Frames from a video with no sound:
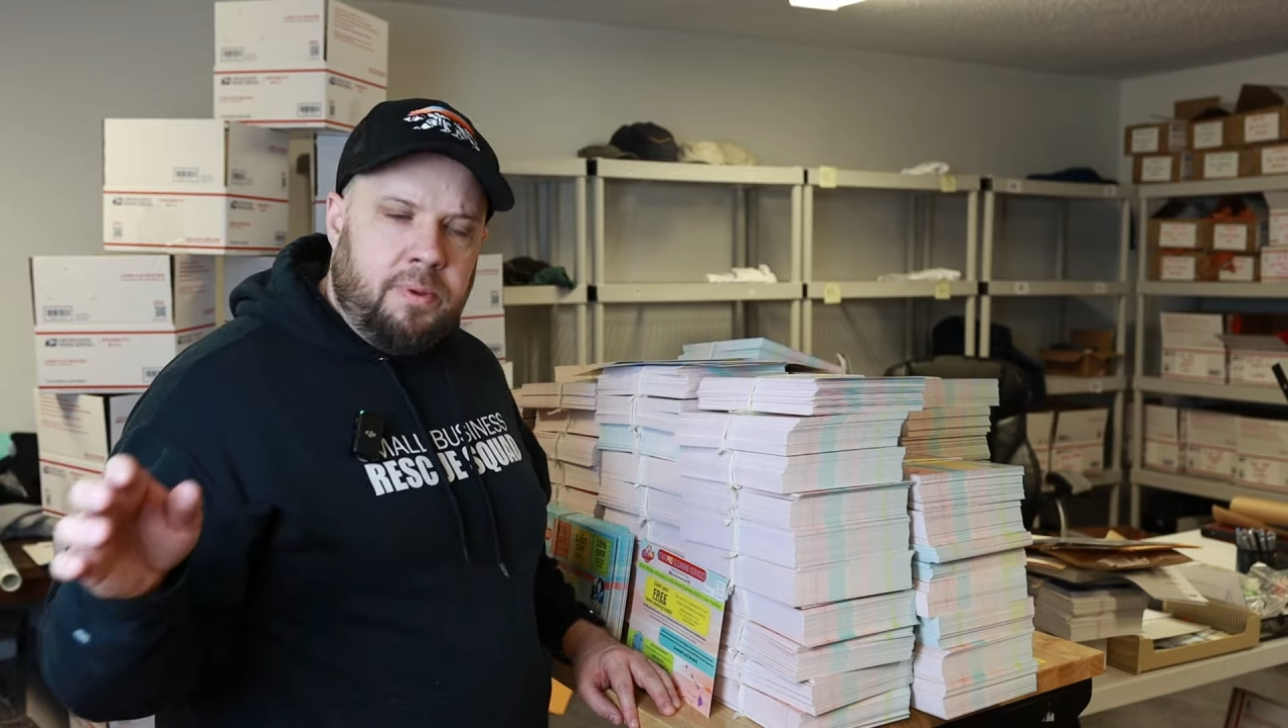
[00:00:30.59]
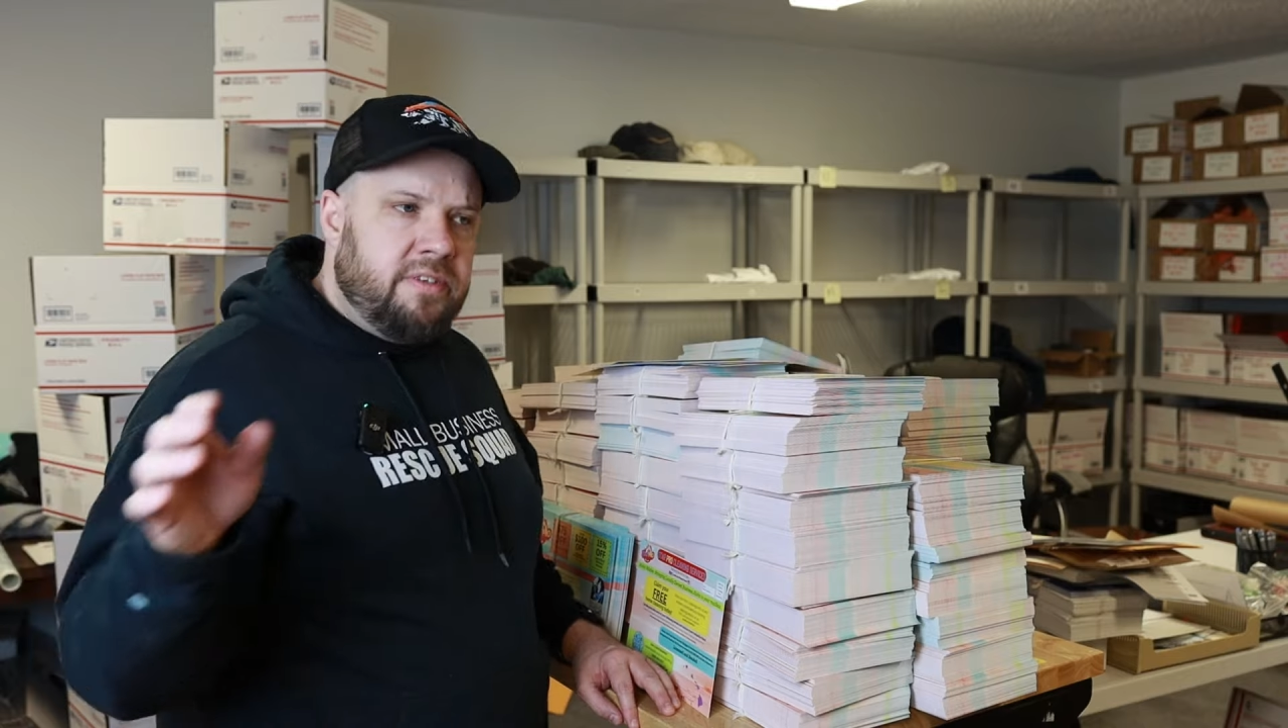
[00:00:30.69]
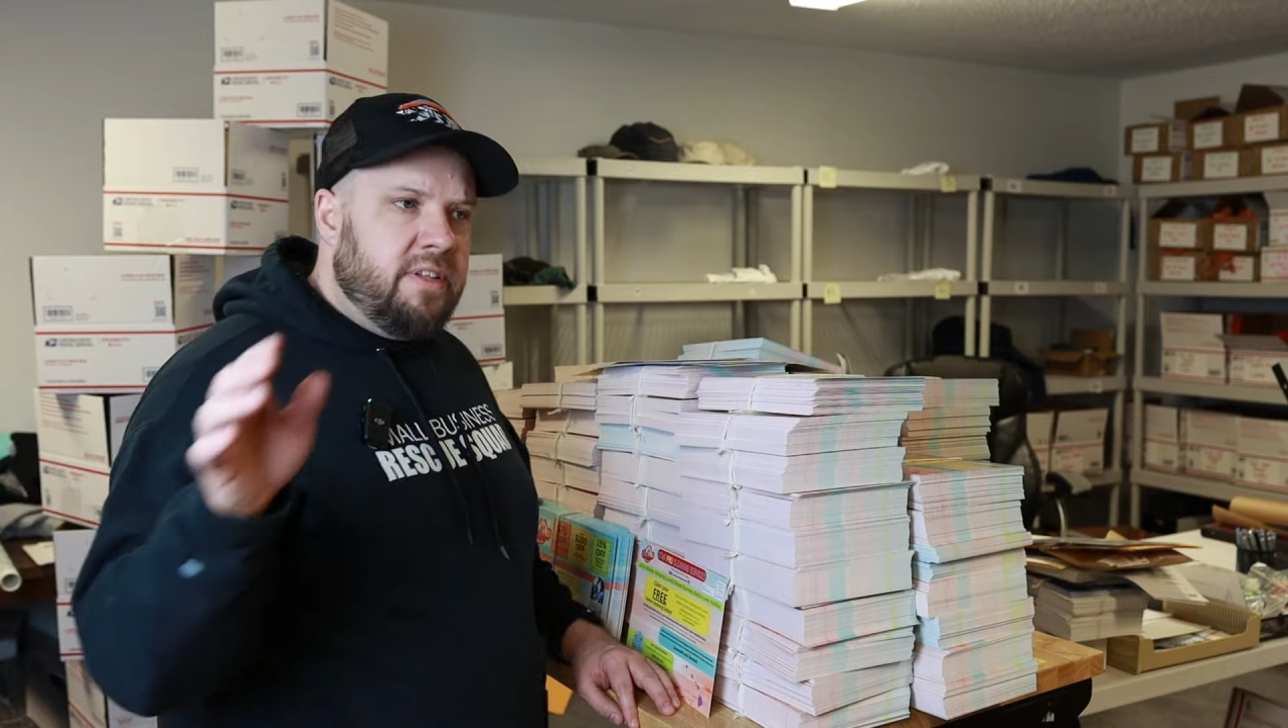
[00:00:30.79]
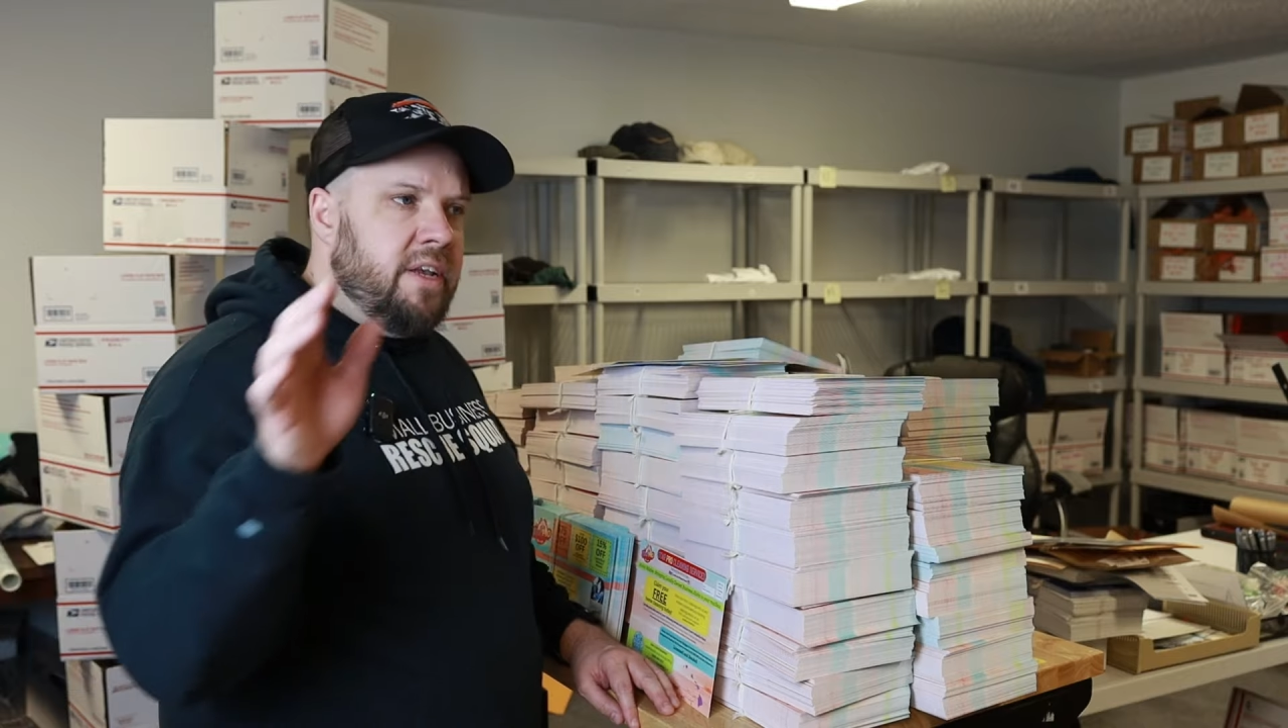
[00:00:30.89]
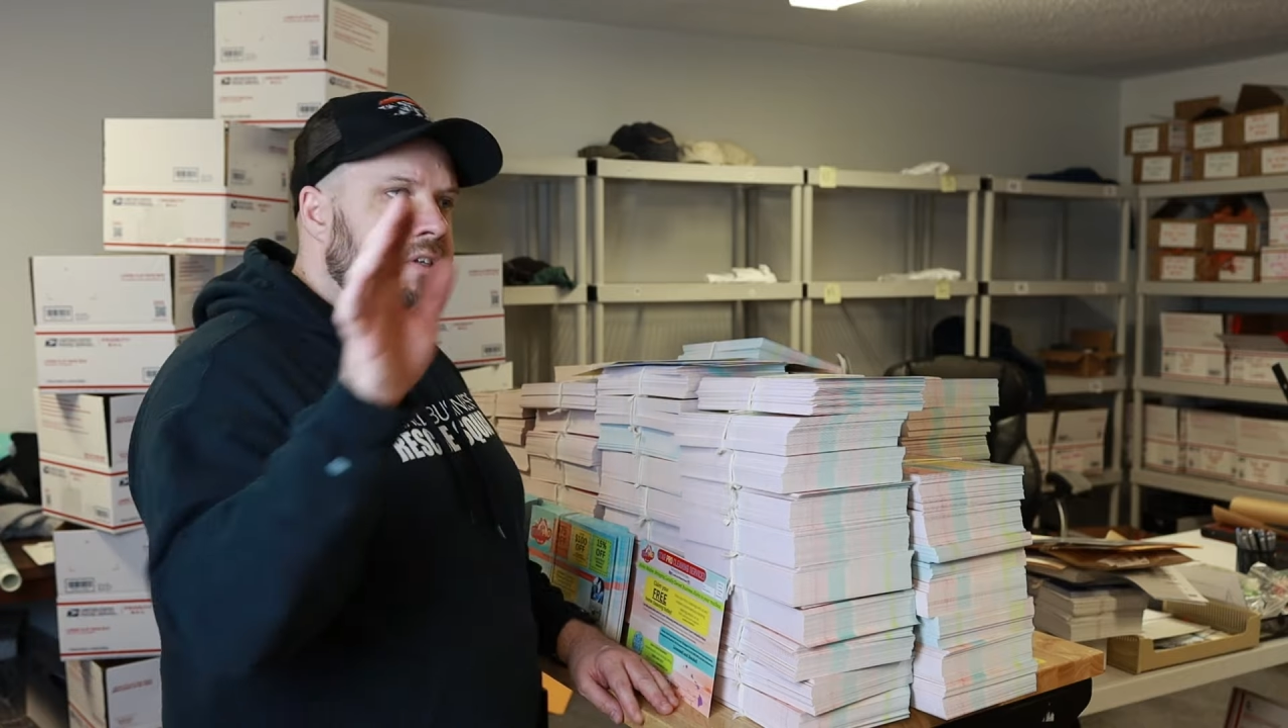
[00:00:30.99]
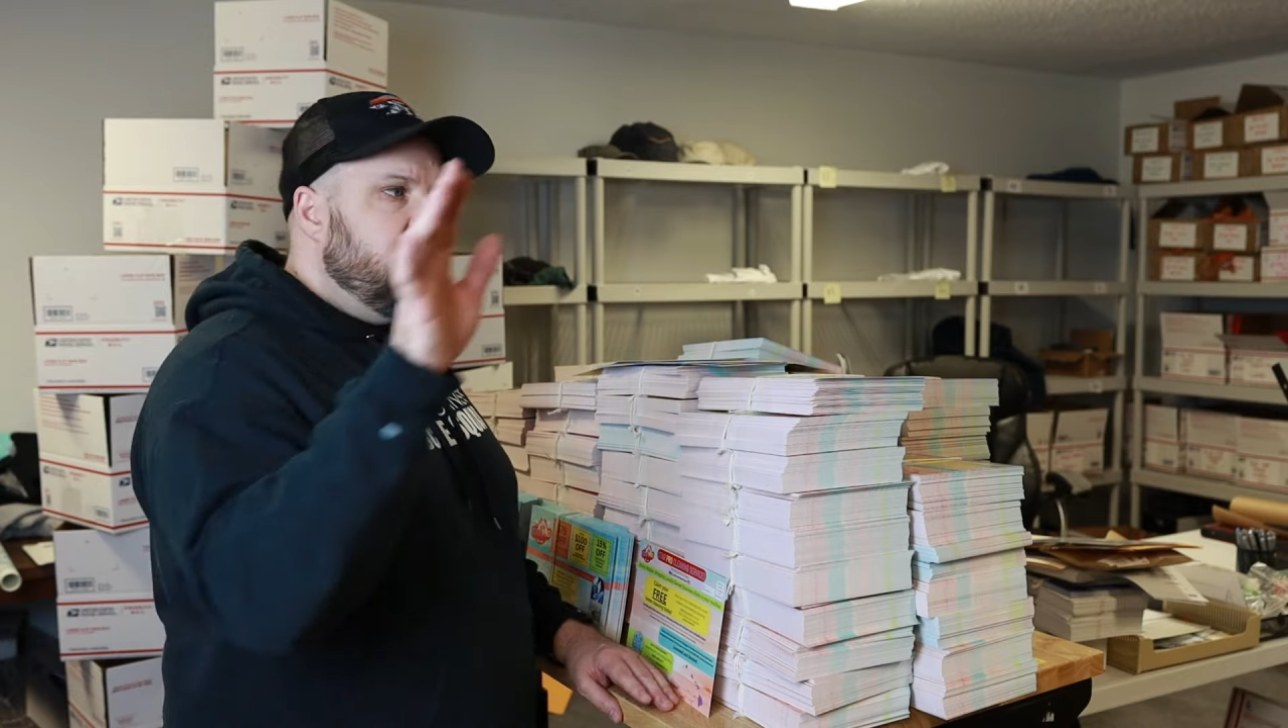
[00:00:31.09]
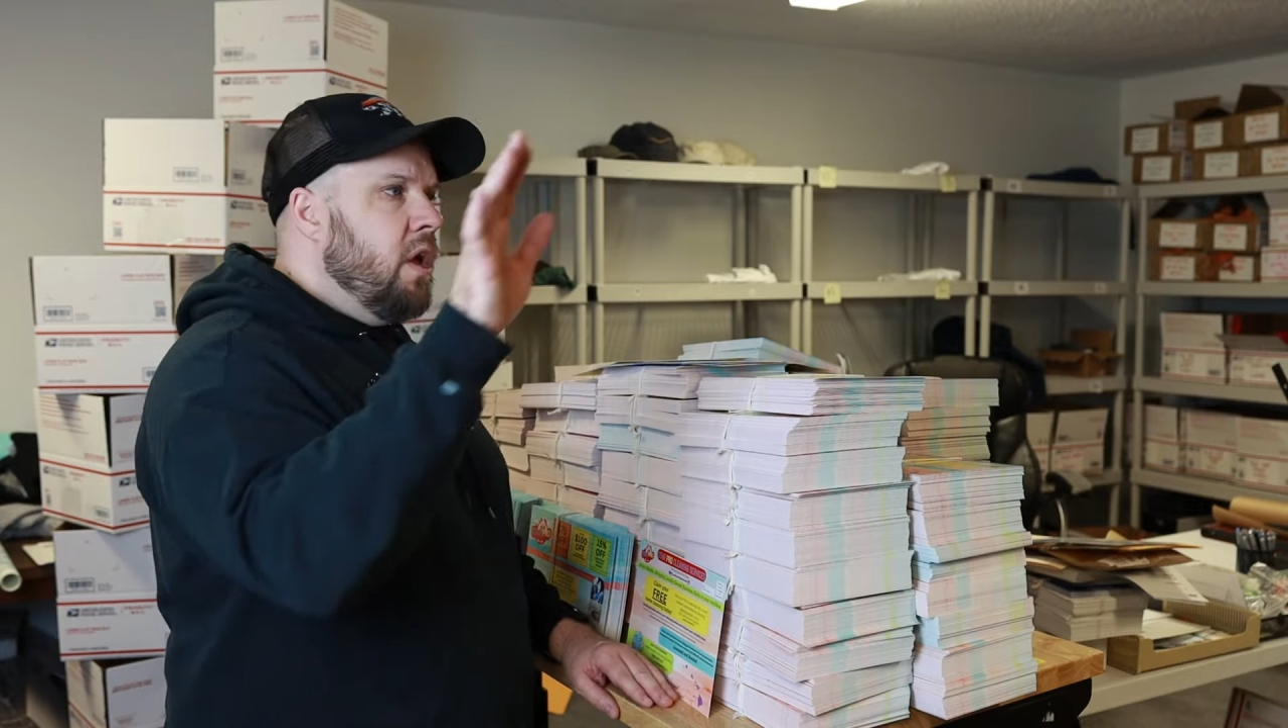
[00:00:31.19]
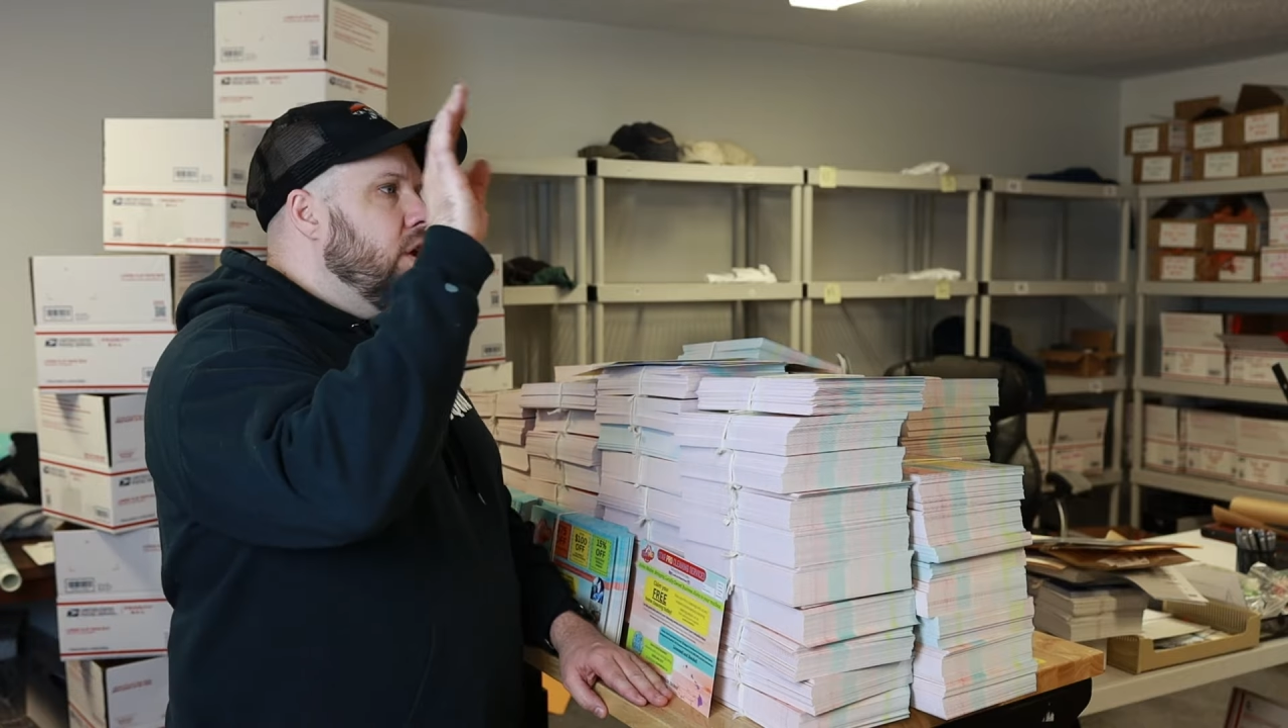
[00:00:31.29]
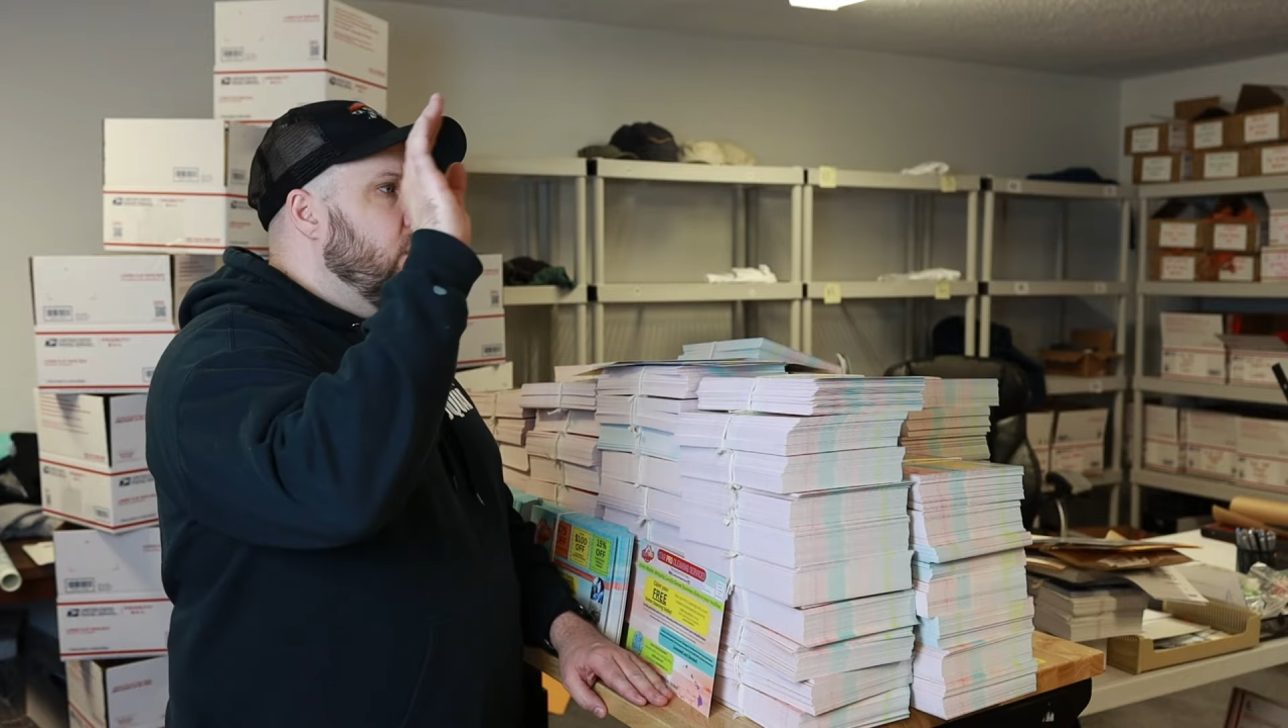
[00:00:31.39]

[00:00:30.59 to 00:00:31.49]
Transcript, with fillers: business,